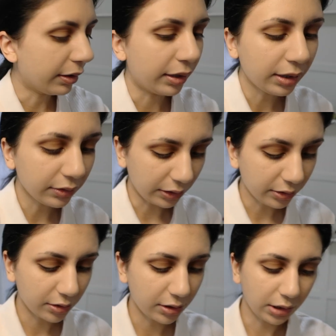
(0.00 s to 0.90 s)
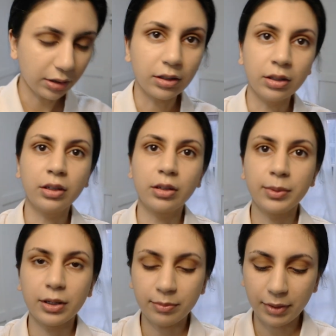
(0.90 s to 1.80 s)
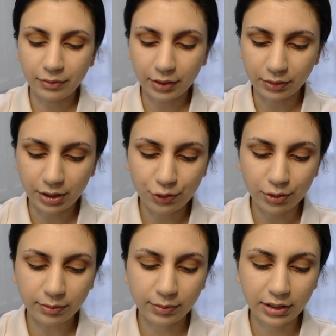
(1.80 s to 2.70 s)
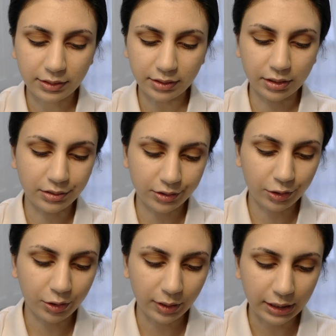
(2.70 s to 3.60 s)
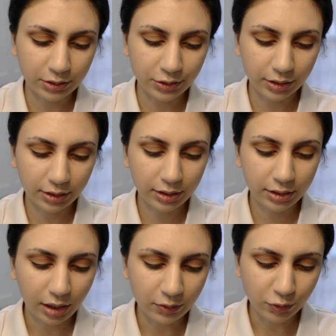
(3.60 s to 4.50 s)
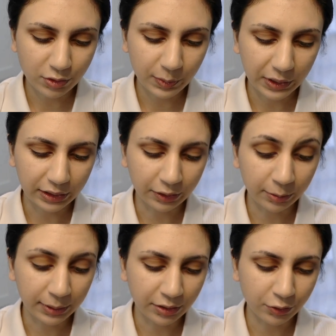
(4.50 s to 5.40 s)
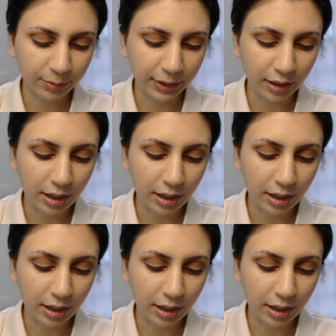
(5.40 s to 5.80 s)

And then I like to take a little bit of my foundation because it is a corrector, and just put a little bit under my